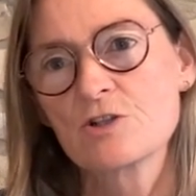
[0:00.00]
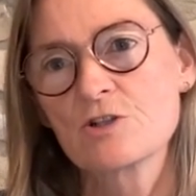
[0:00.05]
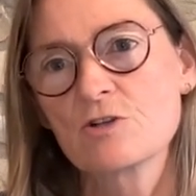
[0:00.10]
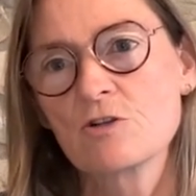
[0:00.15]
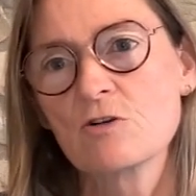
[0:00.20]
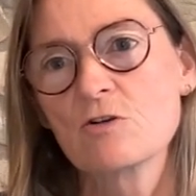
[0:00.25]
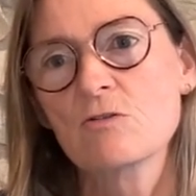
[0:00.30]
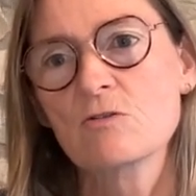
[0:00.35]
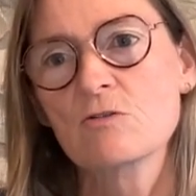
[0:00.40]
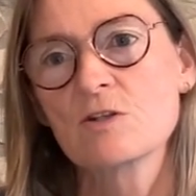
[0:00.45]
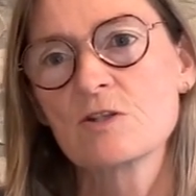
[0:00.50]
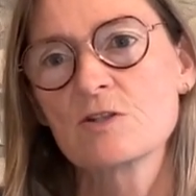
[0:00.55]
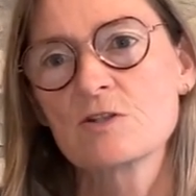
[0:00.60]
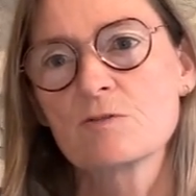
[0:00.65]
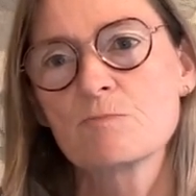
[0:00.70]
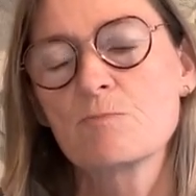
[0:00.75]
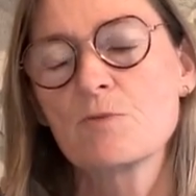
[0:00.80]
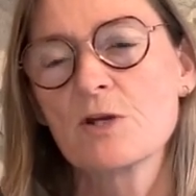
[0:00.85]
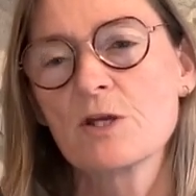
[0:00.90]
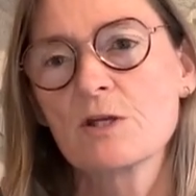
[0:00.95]
So this
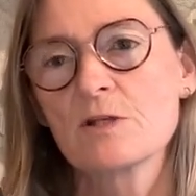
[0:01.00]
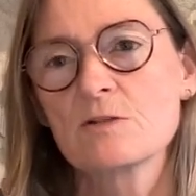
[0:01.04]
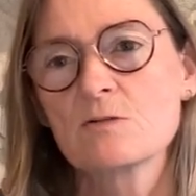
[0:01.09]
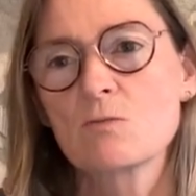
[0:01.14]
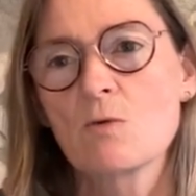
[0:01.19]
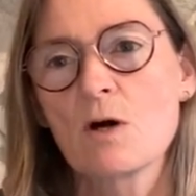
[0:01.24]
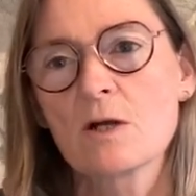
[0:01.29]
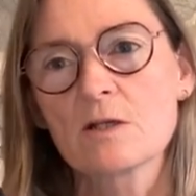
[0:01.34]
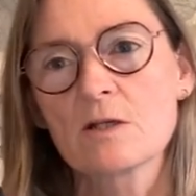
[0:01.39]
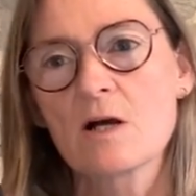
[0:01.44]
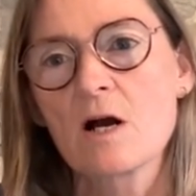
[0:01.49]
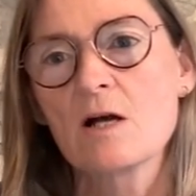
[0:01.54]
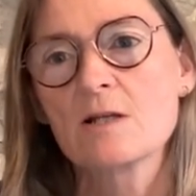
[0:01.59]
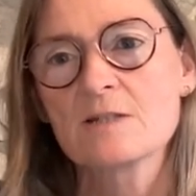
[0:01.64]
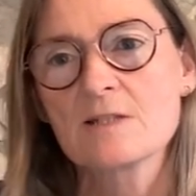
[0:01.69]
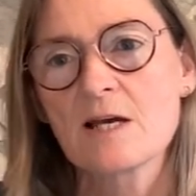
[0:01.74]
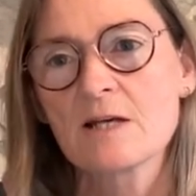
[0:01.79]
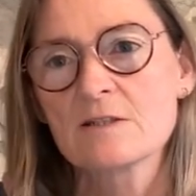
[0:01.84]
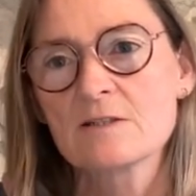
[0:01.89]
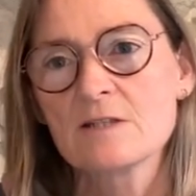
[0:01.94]
brings
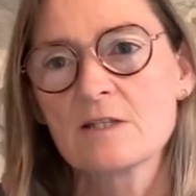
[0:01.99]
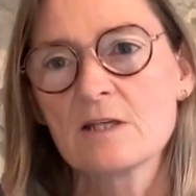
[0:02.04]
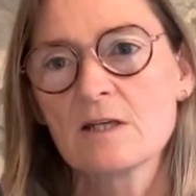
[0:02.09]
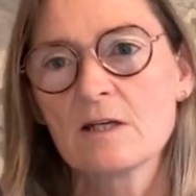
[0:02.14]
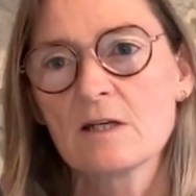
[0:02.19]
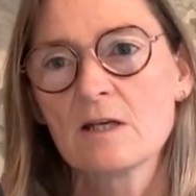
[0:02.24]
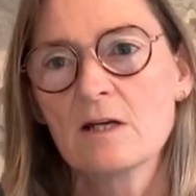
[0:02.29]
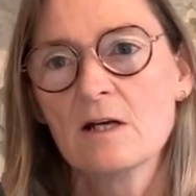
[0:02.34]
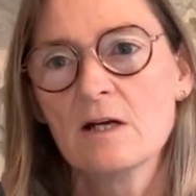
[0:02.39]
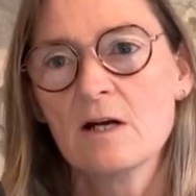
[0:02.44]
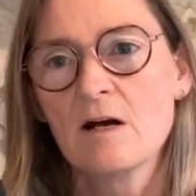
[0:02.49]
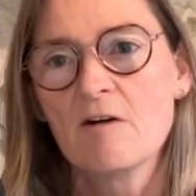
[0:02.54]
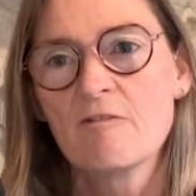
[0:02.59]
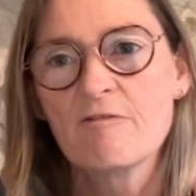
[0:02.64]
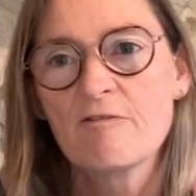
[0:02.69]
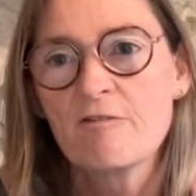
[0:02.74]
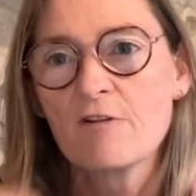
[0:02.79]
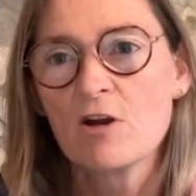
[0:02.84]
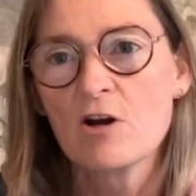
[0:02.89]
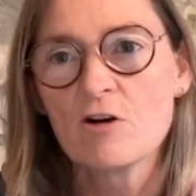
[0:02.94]
contacting a
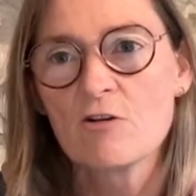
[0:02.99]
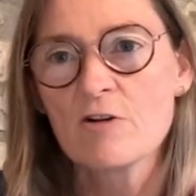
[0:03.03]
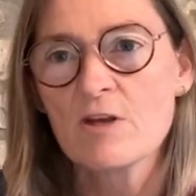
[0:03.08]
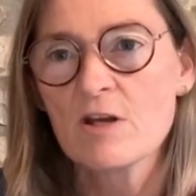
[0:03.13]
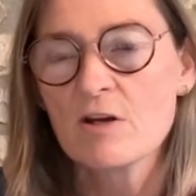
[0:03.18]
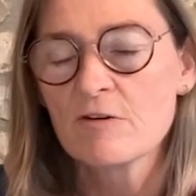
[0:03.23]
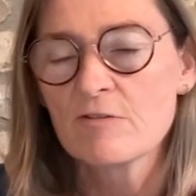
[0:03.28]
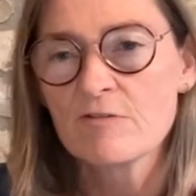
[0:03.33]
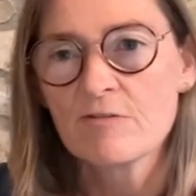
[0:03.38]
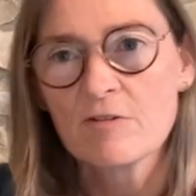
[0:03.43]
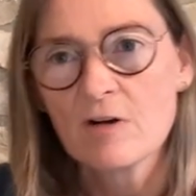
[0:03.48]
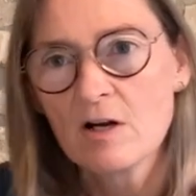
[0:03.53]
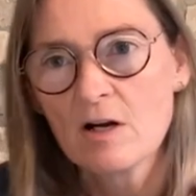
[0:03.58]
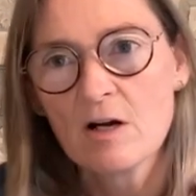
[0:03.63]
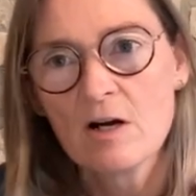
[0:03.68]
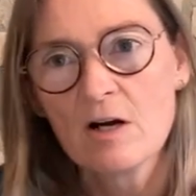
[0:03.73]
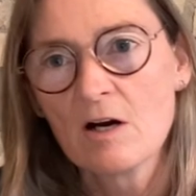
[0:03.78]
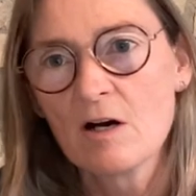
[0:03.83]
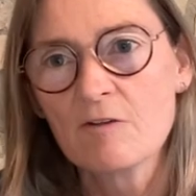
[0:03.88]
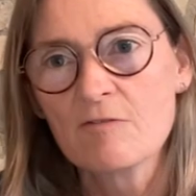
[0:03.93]
flurry of
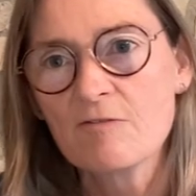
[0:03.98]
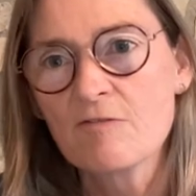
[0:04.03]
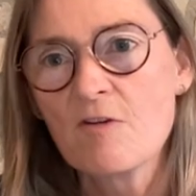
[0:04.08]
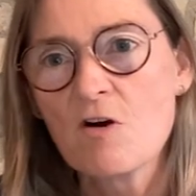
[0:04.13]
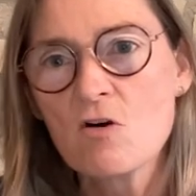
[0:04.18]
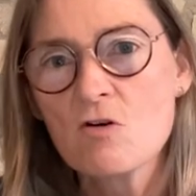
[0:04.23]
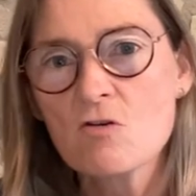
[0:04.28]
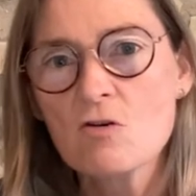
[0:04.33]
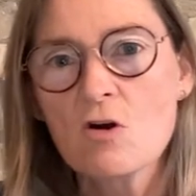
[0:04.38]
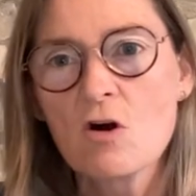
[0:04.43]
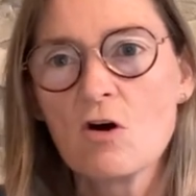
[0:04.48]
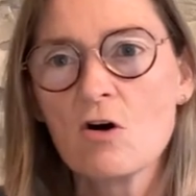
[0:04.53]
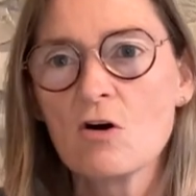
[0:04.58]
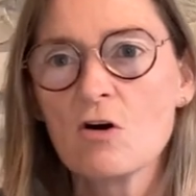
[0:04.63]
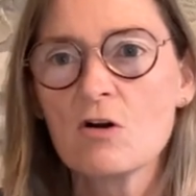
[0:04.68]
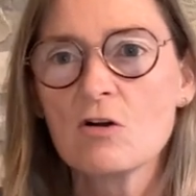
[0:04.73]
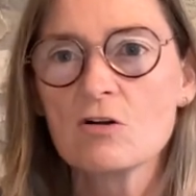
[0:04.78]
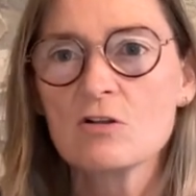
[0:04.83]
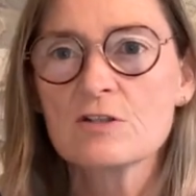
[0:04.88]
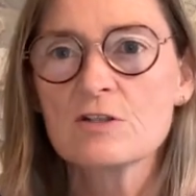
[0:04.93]
phone
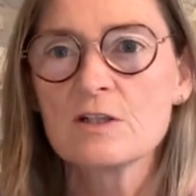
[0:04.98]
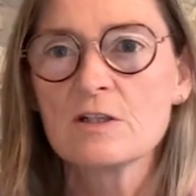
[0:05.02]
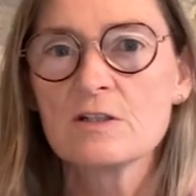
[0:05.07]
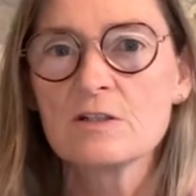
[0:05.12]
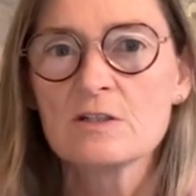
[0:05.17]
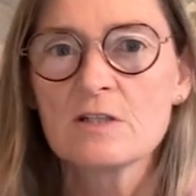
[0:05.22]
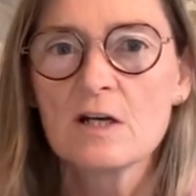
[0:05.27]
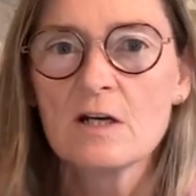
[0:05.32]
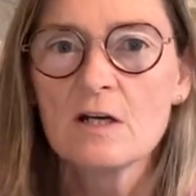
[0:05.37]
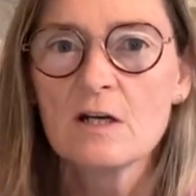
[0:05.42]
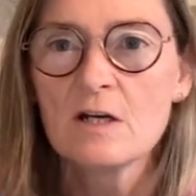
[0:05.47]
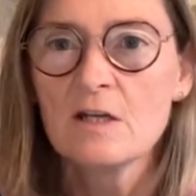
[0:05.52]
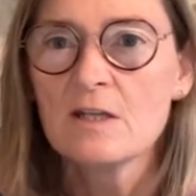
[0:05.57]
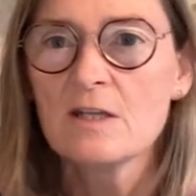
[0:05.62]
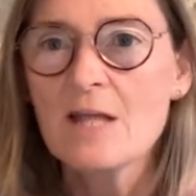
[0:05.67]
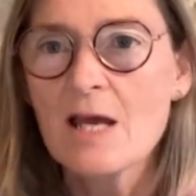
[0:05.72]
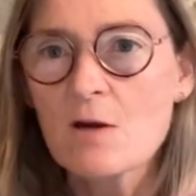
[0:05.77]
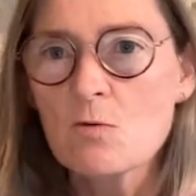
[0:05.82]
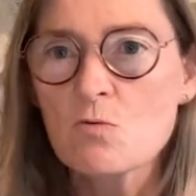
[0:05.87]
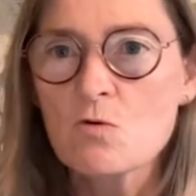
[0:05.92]
calls and
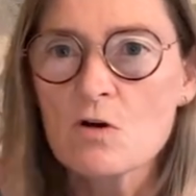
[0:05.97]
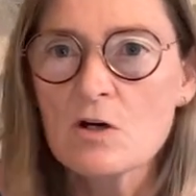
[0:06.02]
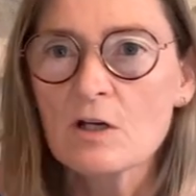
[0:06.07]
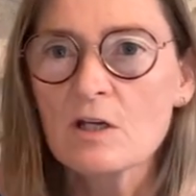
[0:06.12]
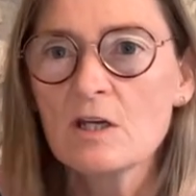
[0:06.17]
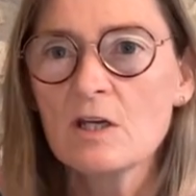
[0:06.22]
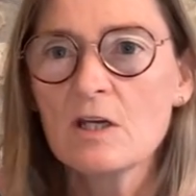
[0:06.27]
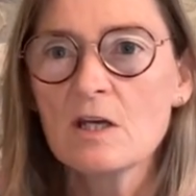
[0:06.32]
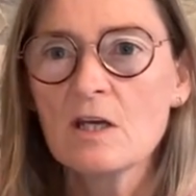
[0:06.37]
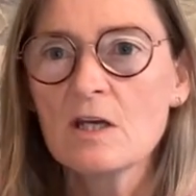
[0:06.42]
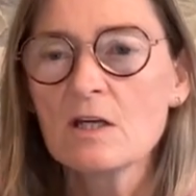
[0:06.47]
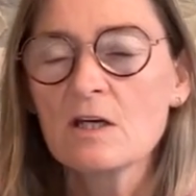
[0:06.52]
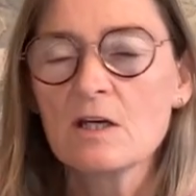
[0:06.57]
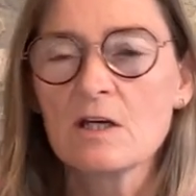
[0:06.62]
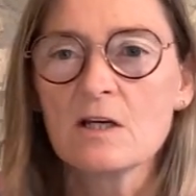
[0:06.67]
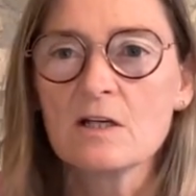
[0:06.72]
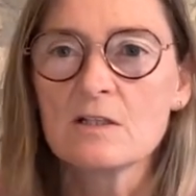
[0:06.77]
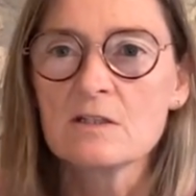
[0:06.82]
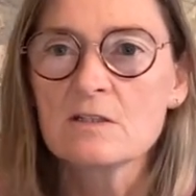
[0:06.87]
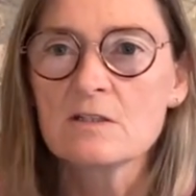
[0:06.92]
networking
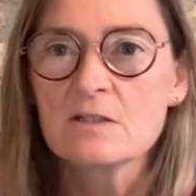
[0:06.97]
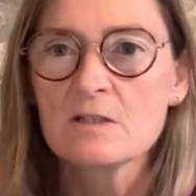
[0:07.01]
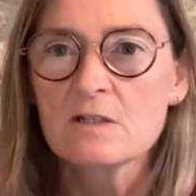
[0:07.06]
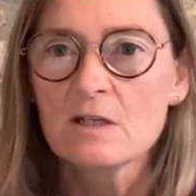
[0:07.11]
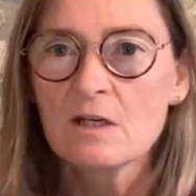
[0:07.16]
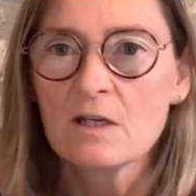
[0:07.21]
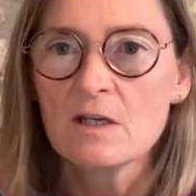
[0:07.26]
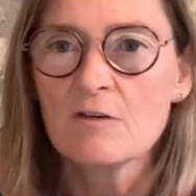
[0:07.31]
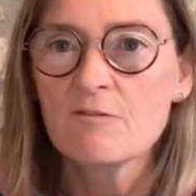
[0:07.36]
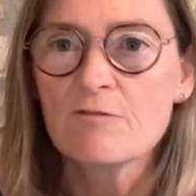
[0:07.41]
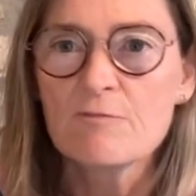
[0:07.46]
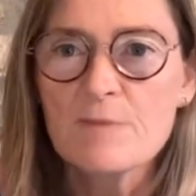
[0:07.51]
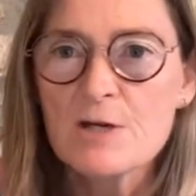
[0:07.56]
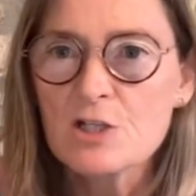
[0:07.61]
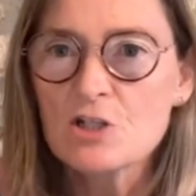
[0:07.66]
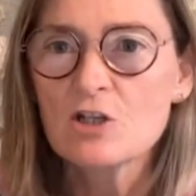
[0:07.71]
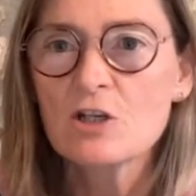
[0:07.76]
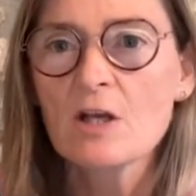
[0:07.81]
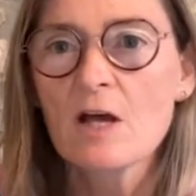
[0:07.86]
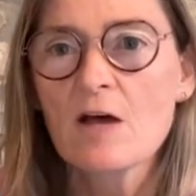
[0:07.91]
and
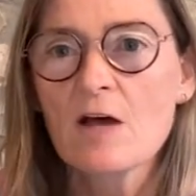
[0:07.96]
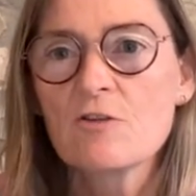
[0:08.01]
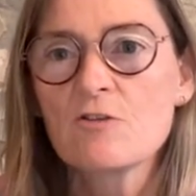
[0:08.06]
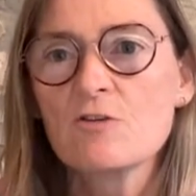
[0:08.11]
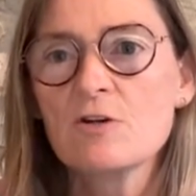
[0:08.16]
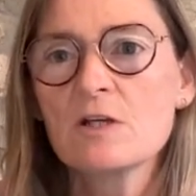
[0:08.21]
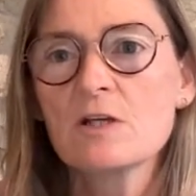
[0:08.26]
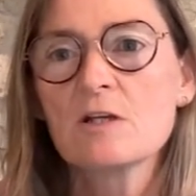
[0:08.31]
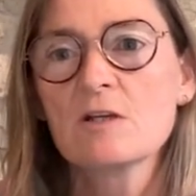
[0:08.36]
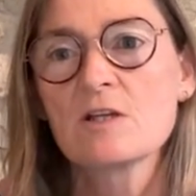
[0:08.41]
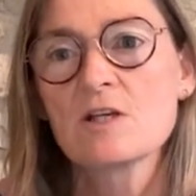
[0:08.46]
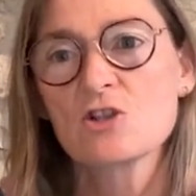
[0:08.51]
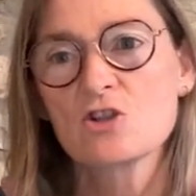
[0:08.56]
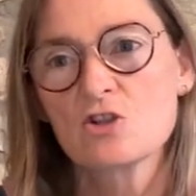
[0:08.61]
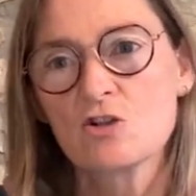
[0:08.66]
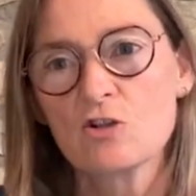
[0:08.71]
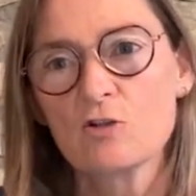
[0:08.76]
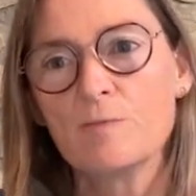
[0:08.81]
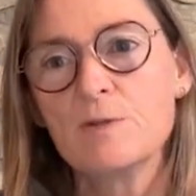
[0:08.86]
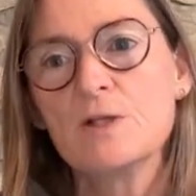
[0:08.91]
information gathering that
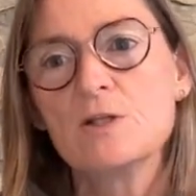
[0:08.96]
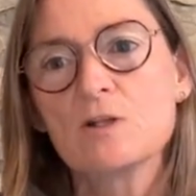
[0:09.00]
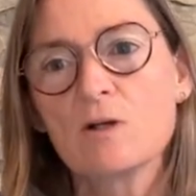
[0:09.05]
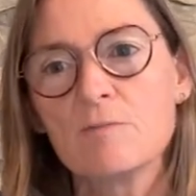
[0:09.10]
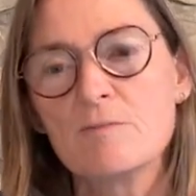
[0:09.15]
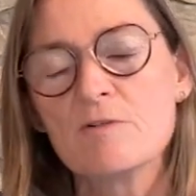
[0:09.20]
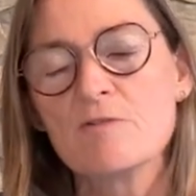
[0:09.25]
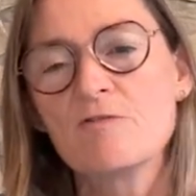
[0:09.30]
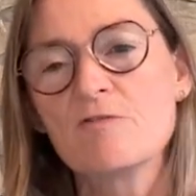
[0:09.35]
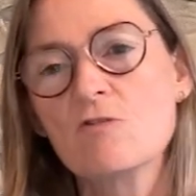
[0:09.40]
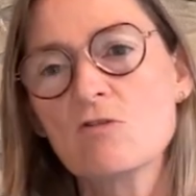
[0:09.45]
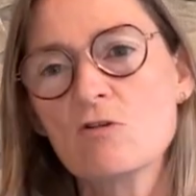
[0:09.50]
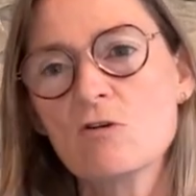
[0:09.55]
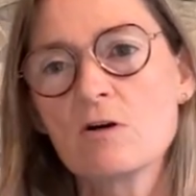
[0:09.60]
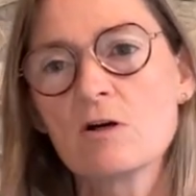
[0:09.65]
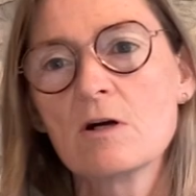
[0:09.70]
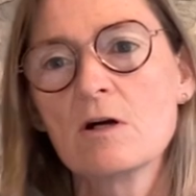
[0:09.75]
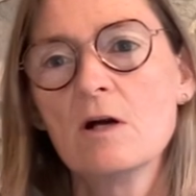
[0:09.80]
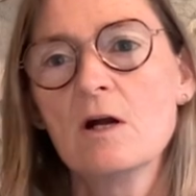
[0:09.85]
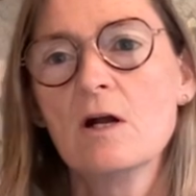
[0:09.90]
should have been done
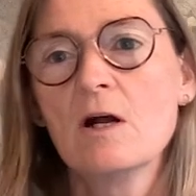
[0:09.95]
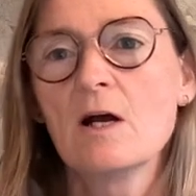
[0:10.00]
before,